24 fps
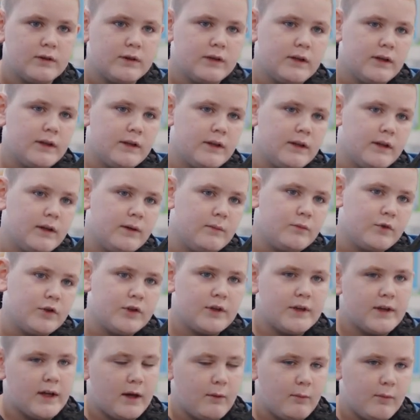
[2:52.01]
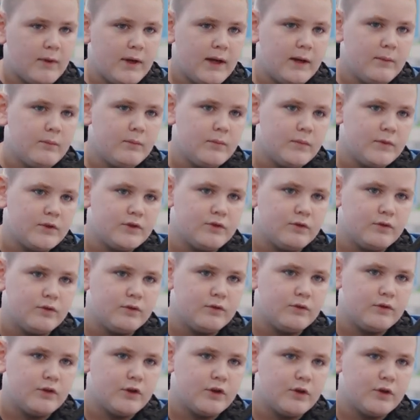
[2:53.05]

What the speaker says: and you can help them, and so you're